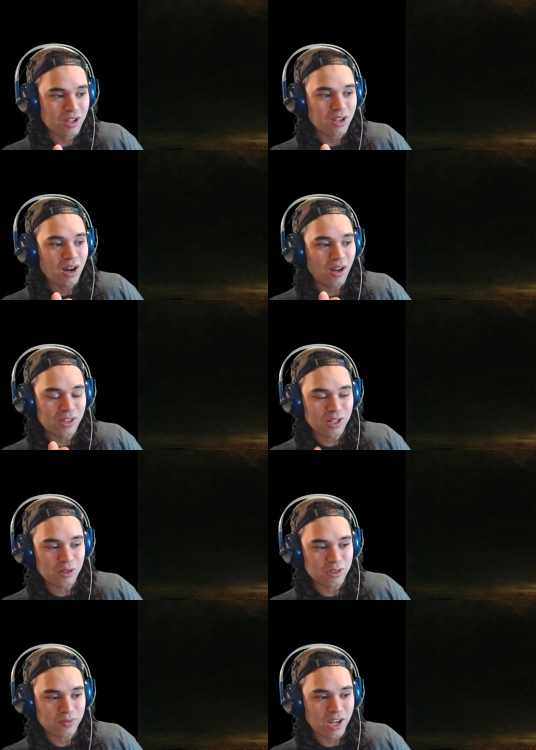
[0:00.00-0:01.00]
on the
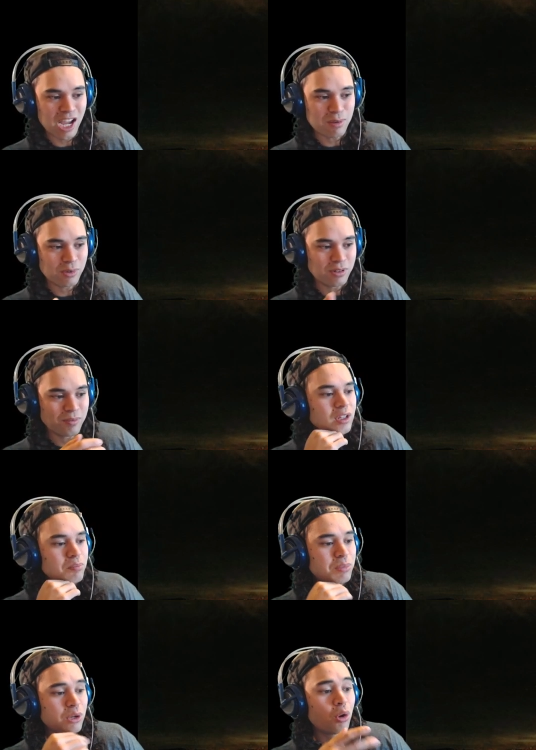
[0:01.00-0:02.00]
hills of Tyburn.
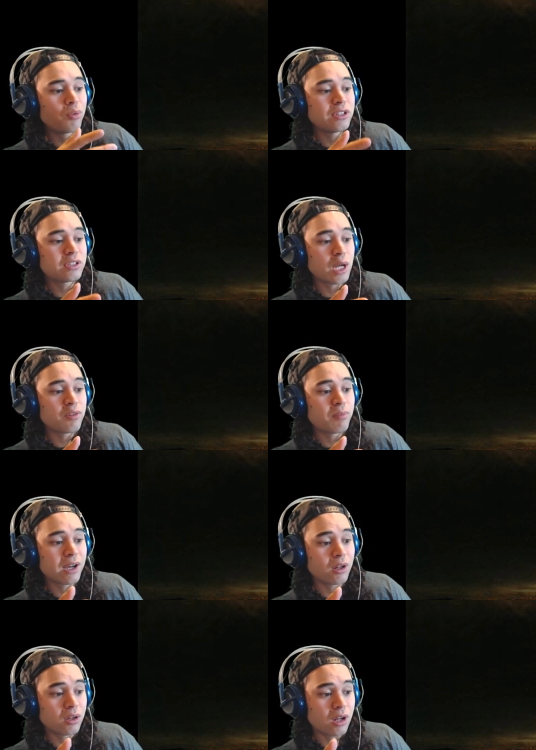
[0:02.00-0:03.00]
Behold the sight of
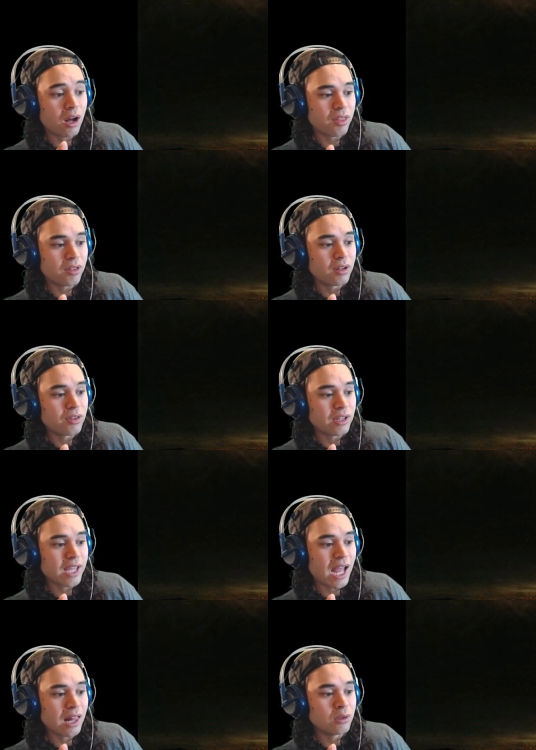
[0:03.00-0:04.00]
my Golgotha, the
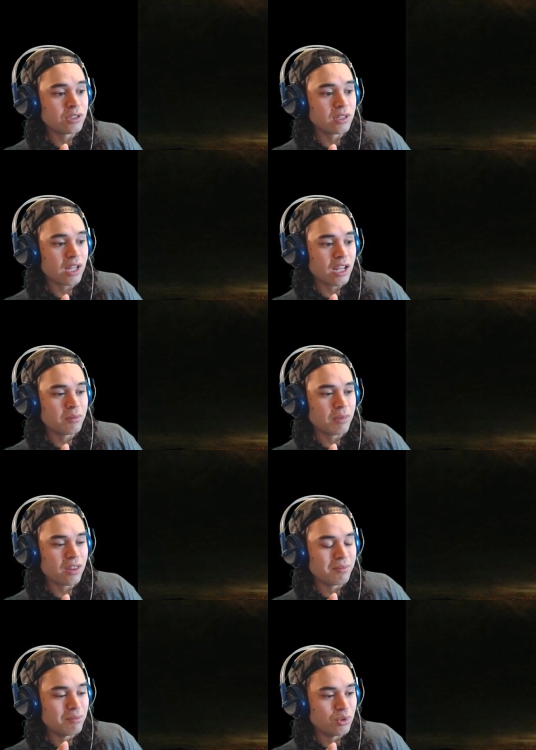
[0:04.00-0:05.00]
gallows enlightened by
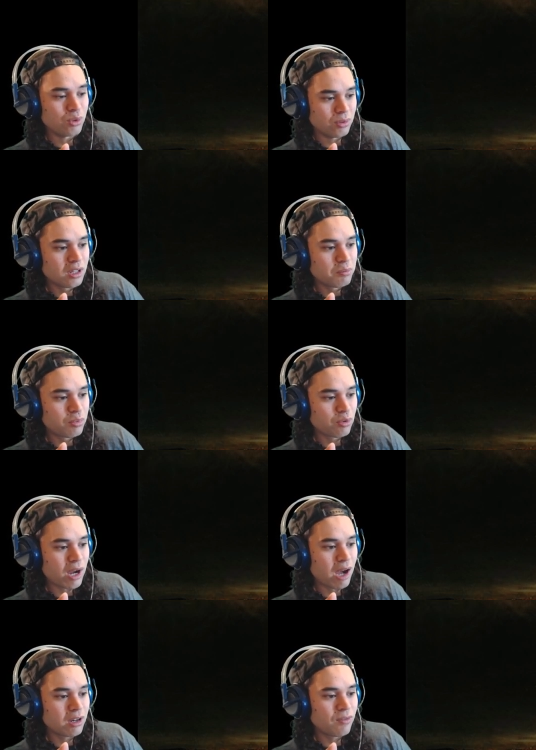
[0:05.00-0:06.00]
the moon.
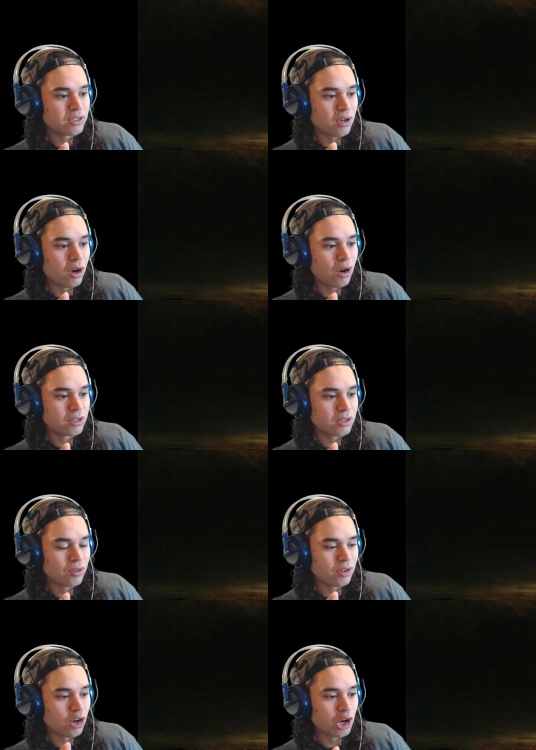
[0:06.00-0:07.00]
Proud of his art are
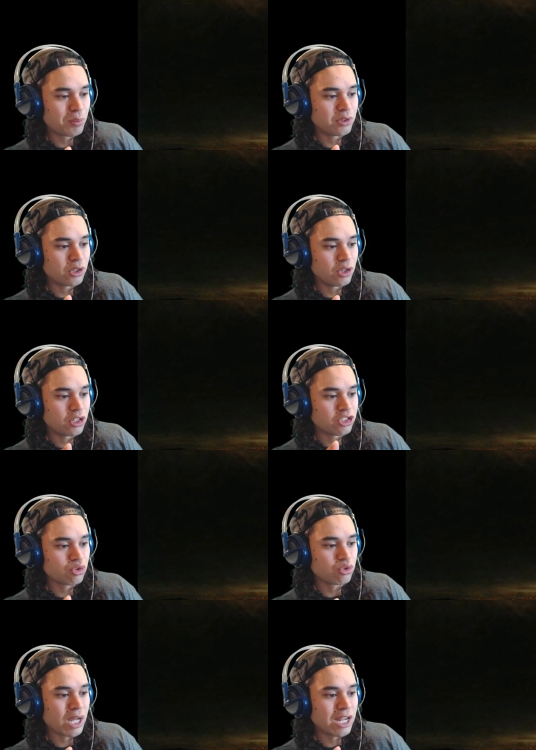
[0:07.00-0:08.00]
the carpenter, his
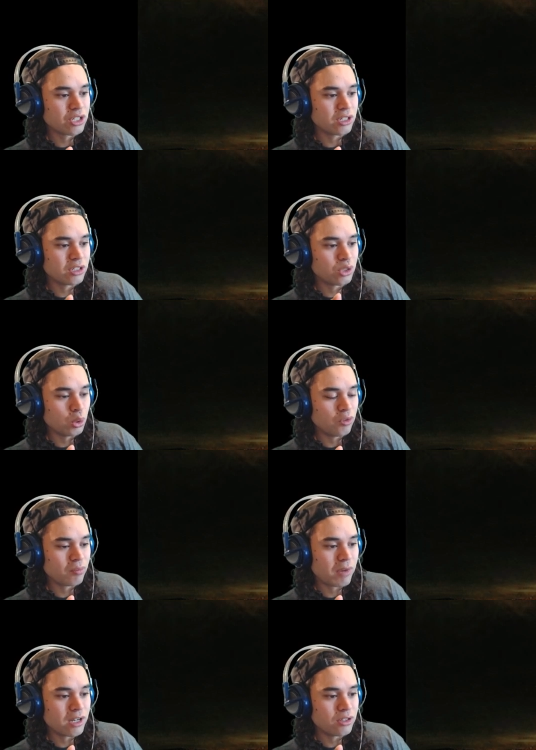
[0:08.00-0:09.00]
creation a tool for
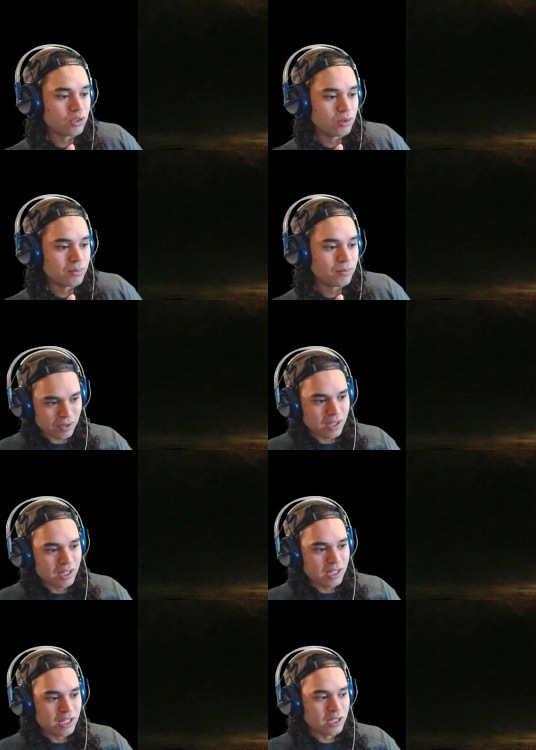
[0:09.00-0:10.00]
my doom.
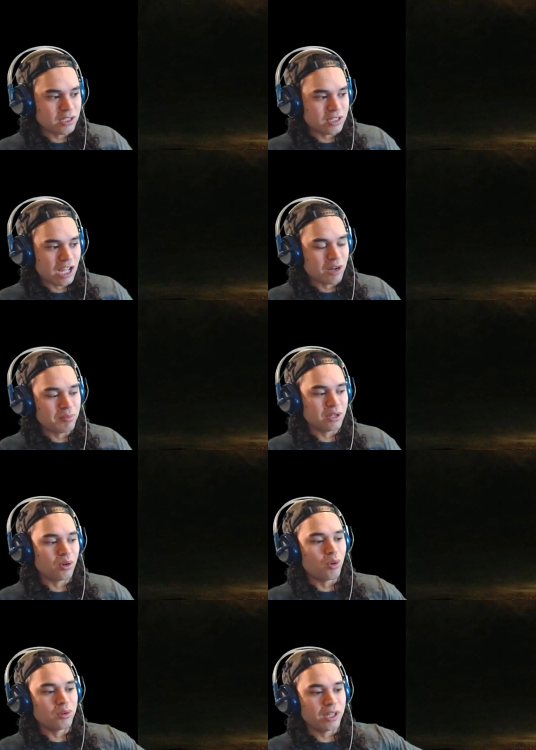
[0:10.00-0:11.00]
He is now
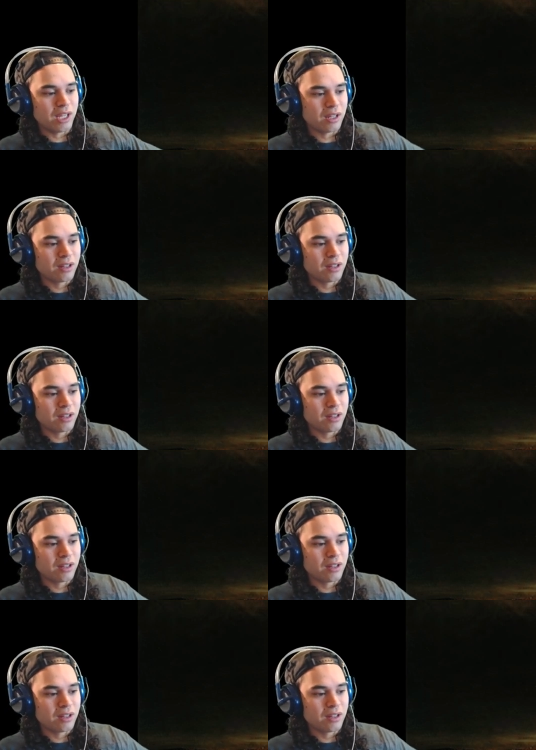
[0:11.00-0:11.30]
beholding